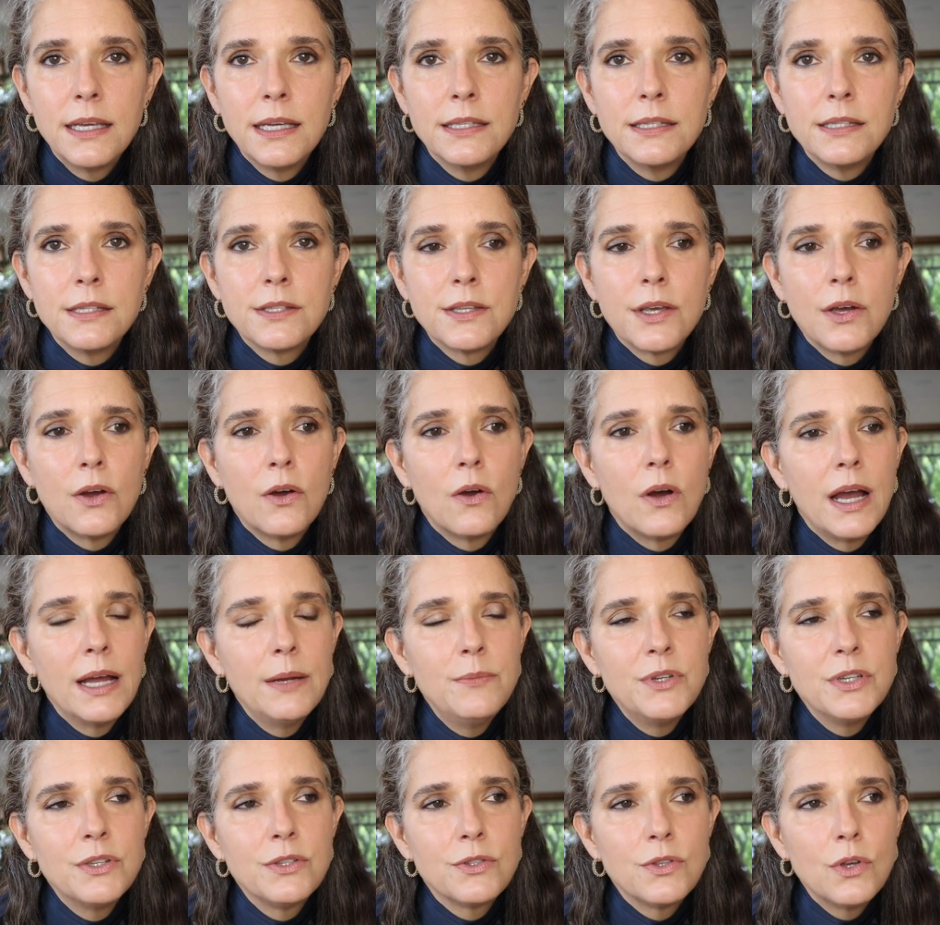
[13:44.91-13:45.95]
And so
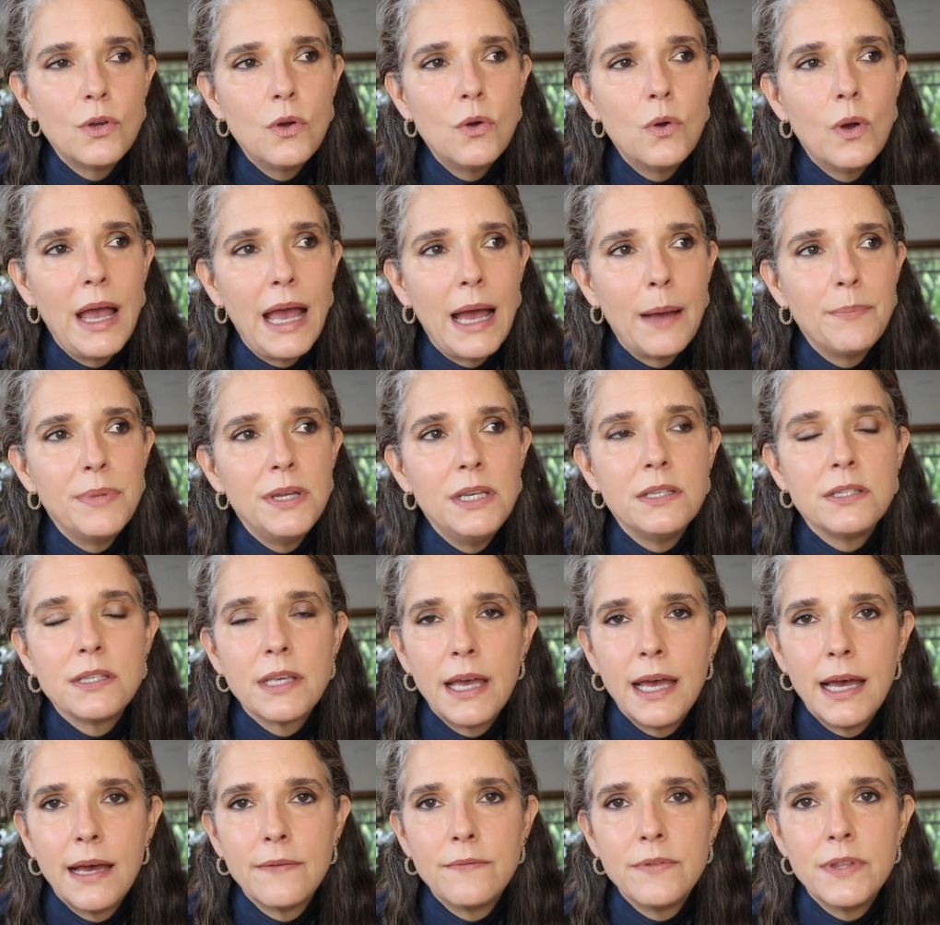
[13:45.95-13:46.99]
I'm just so happy to
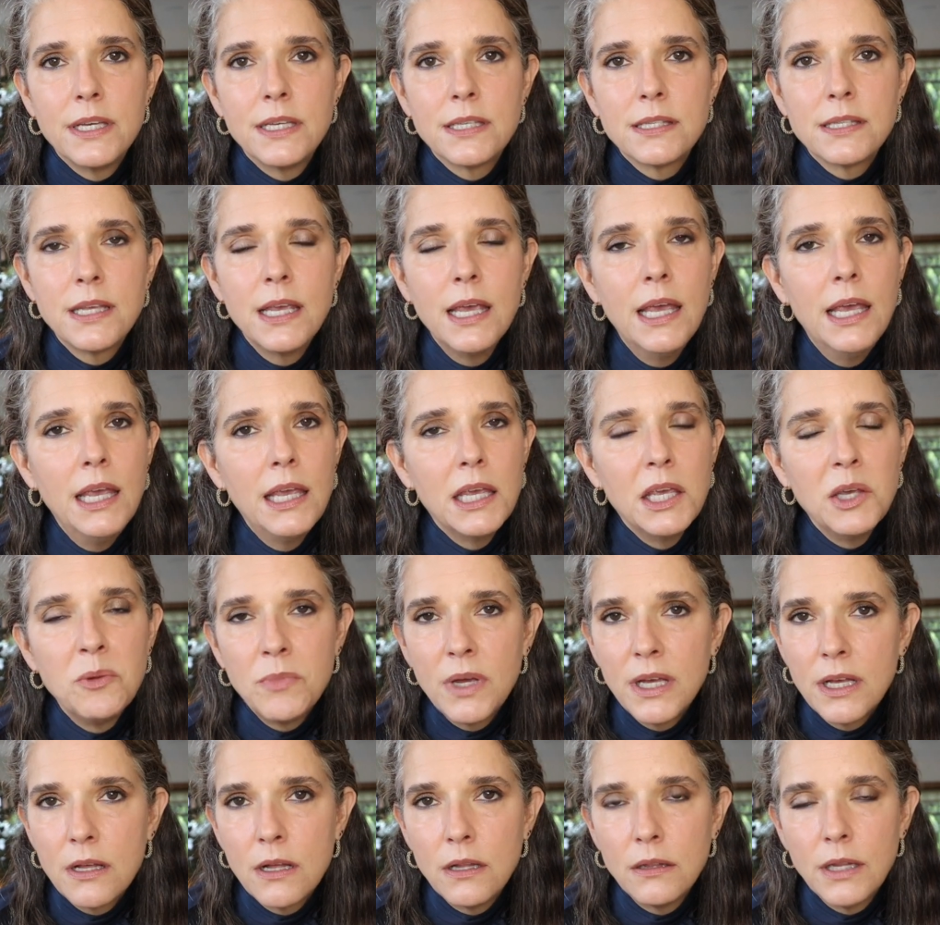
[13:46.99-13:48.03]
have this in
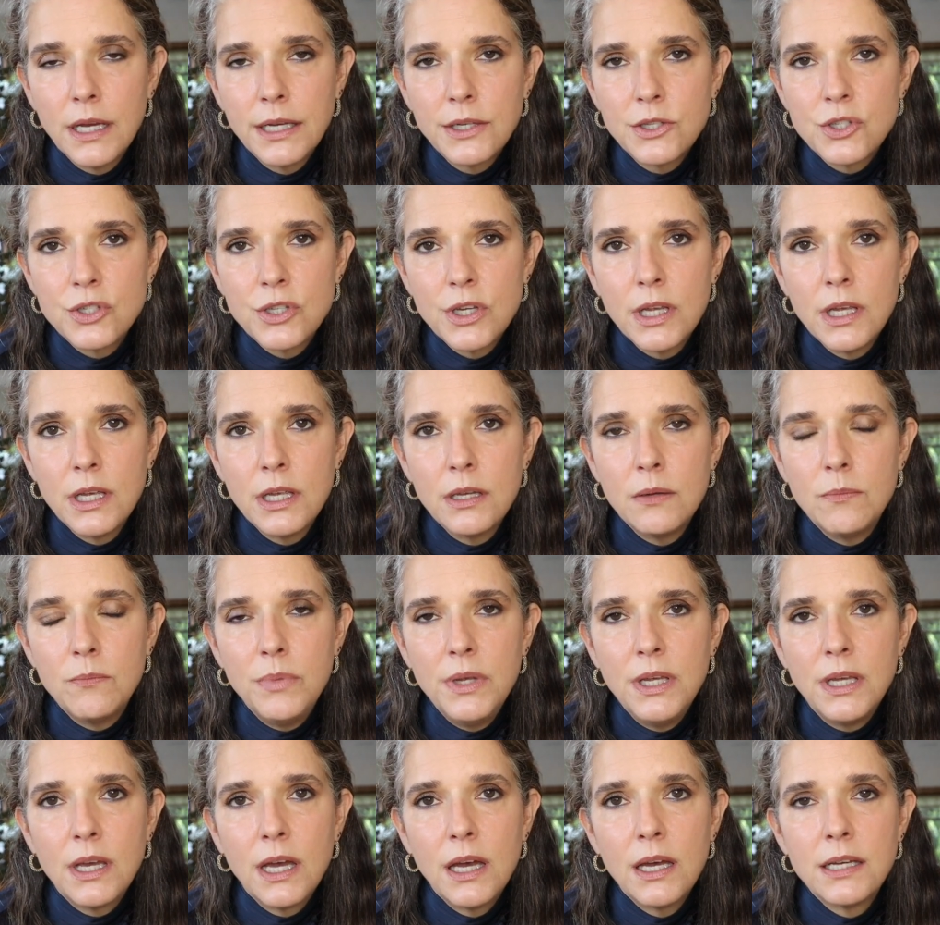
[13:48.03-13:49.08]
my collection
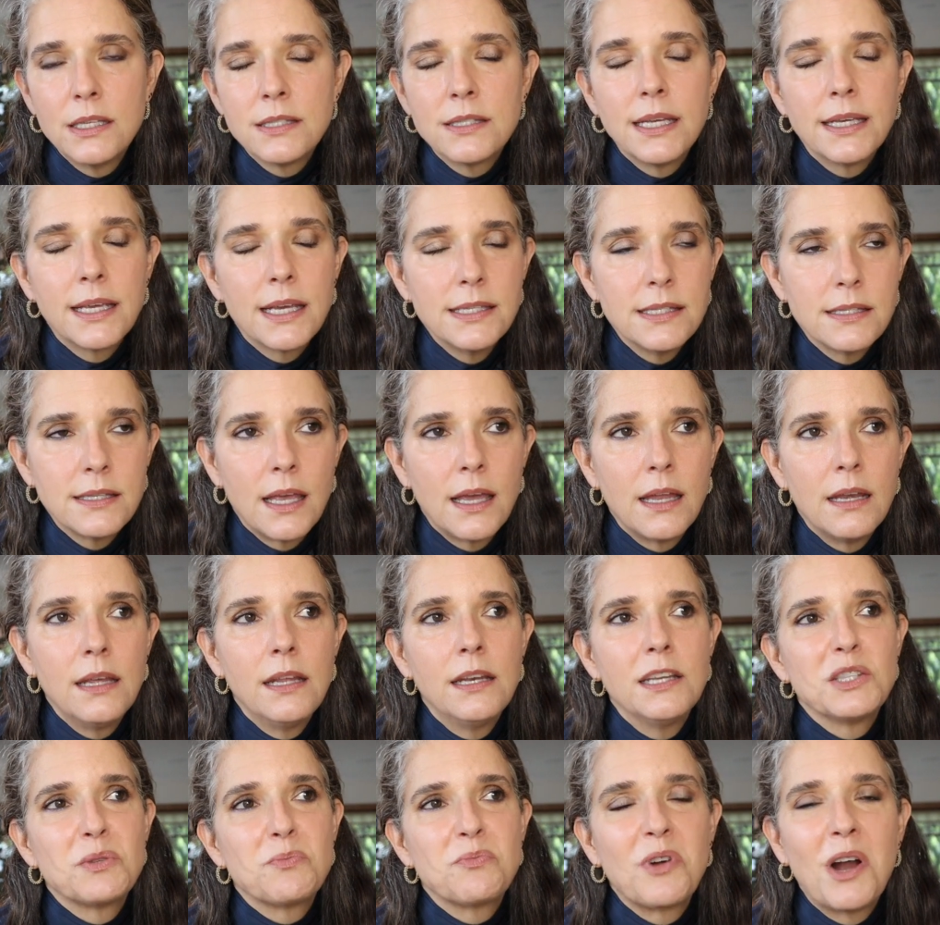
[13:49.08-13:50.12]
because, like I said,
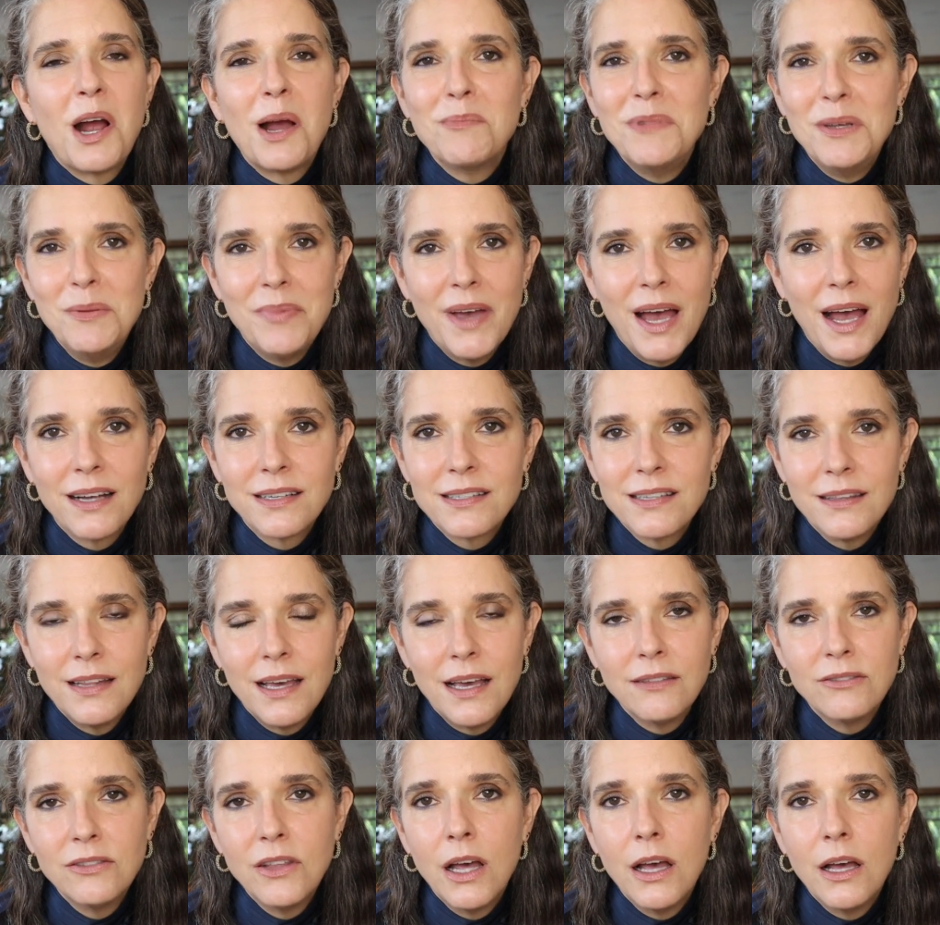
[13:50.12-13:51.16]
it has brought me back to
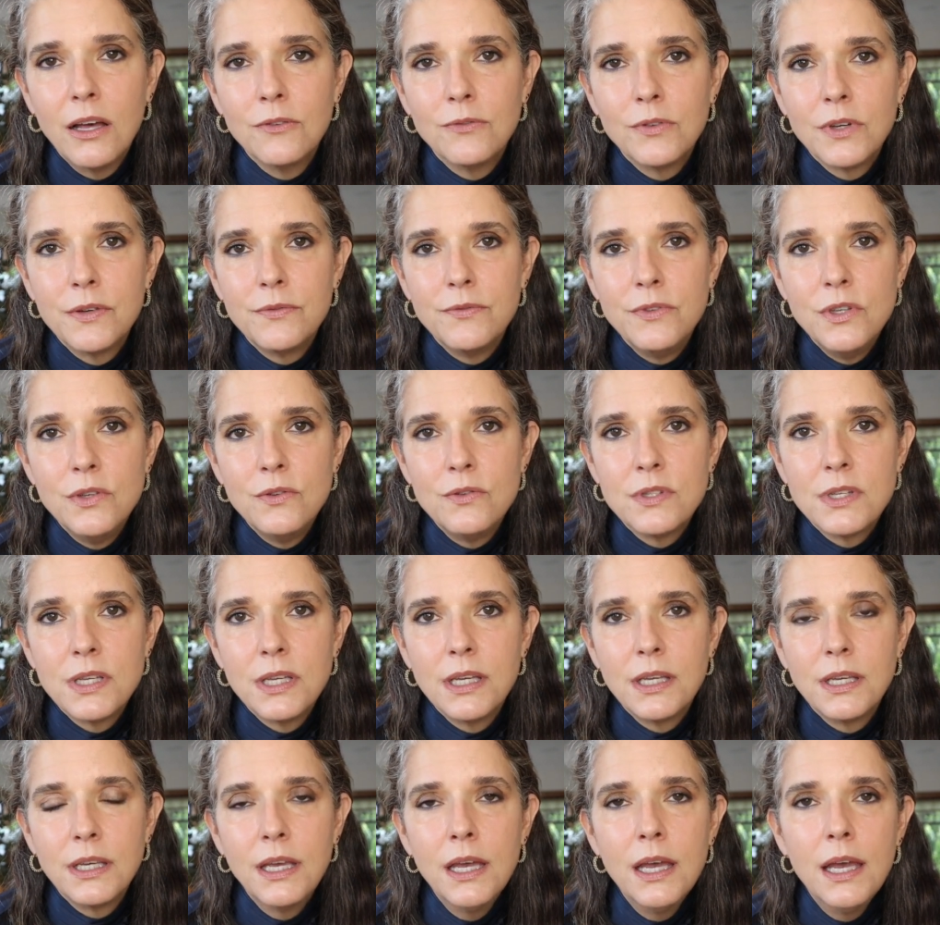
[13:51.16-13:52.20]
that love of
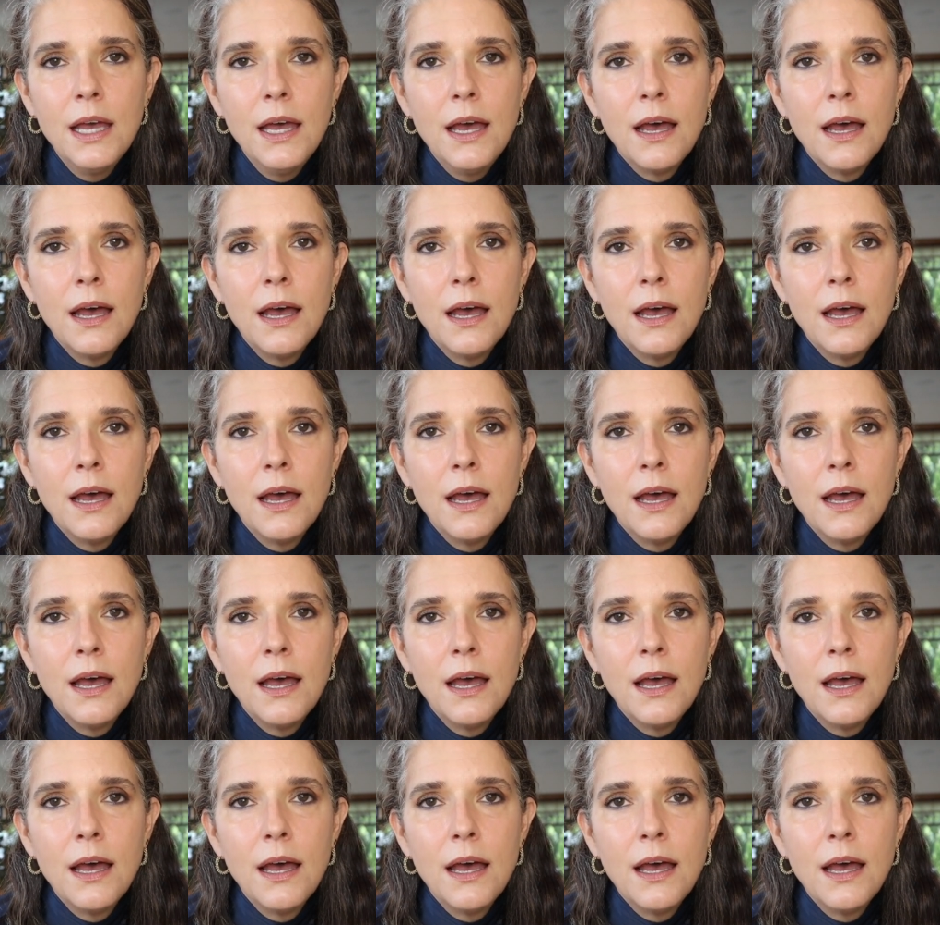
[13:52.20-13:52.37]
using